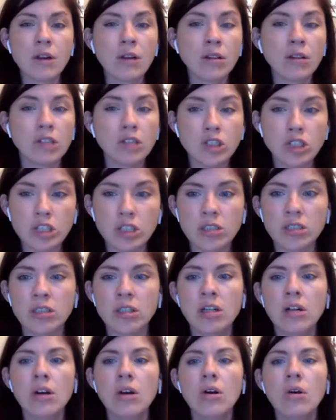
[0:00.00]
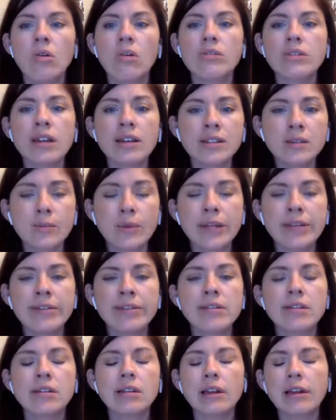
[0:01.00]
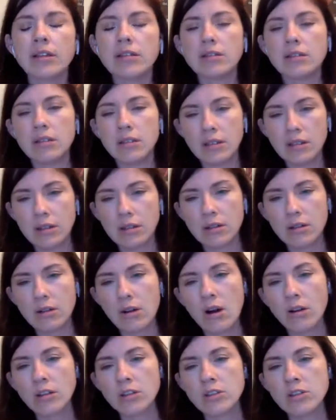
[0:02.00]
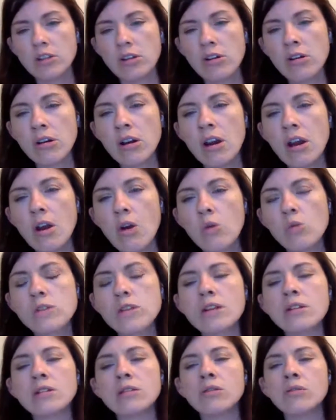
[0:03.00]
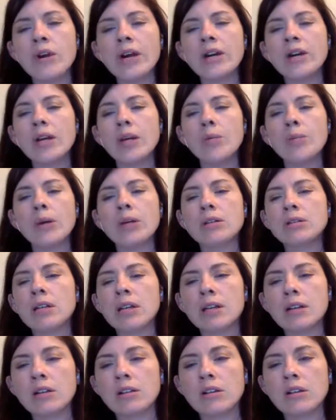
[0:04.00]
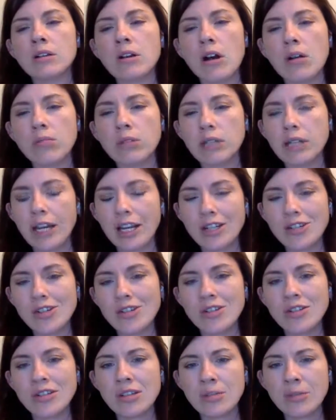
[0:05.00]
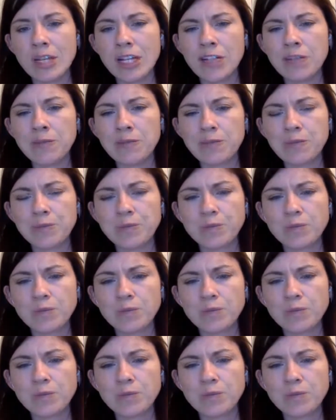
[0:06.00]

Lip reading: Gollinger, whose husband, the late Dean Gollinger, was under very particular obligations to me.